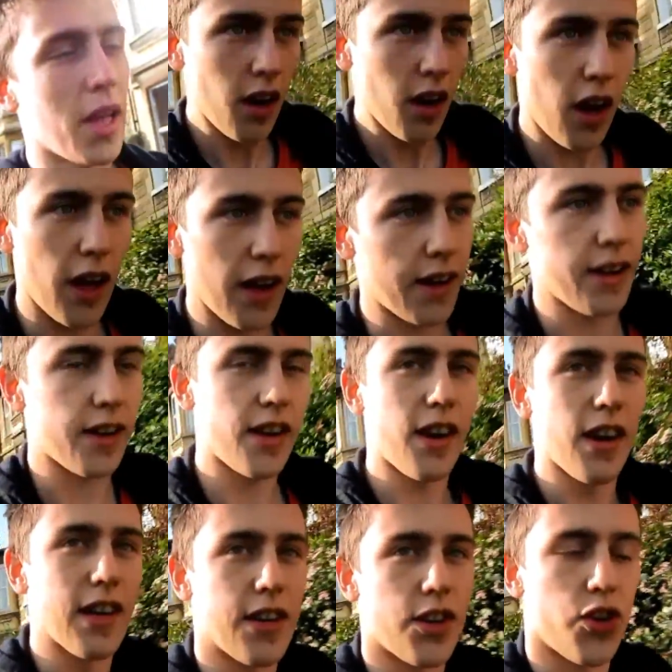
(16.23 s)
Like,
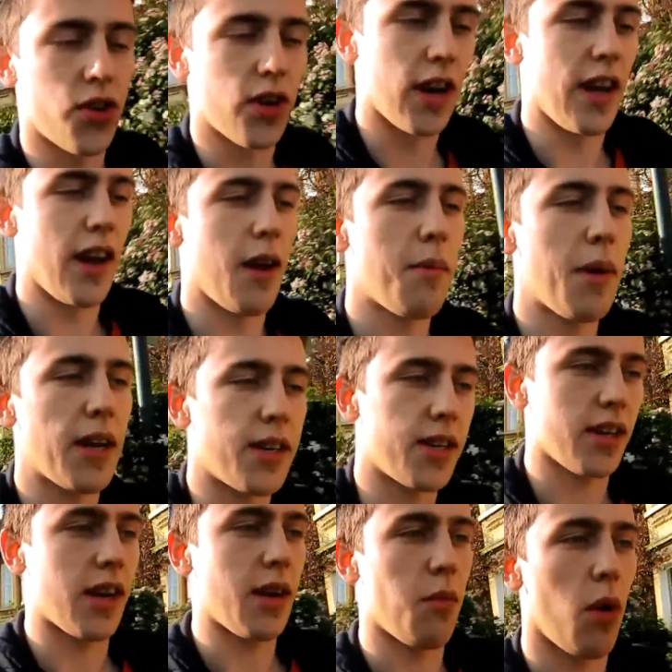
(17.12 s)
literally, I
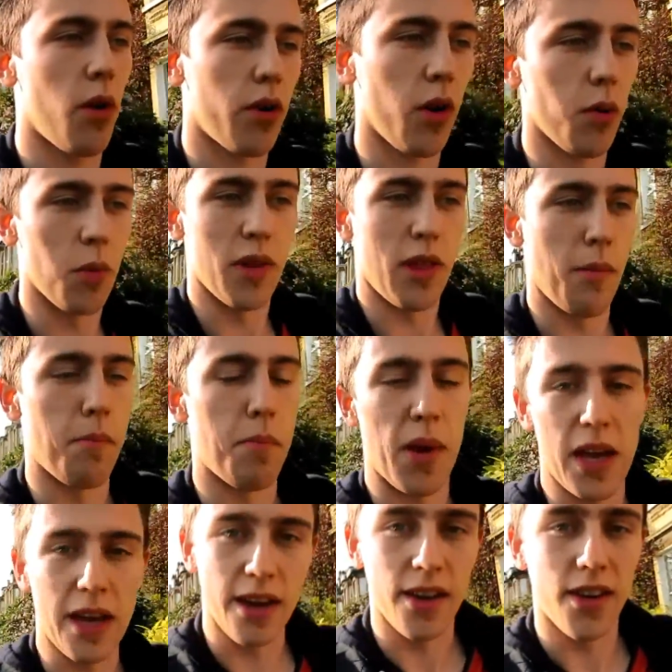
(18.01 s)
basically woke up with a
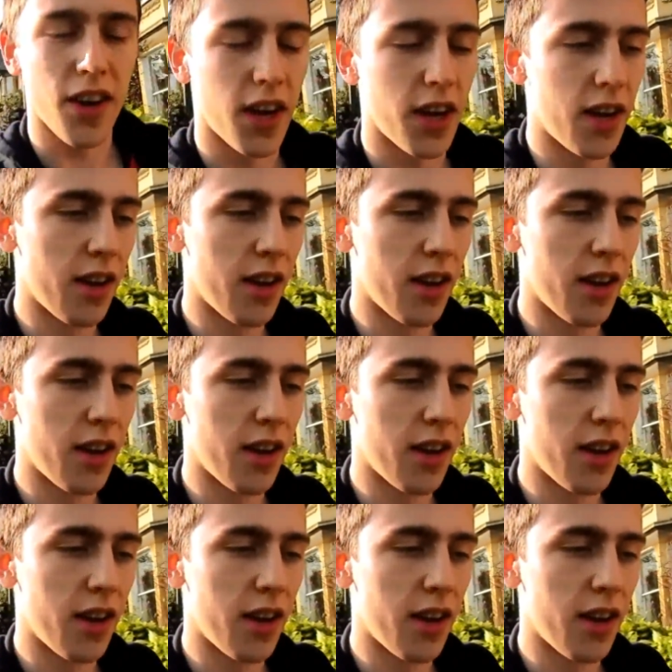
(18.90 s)
beard,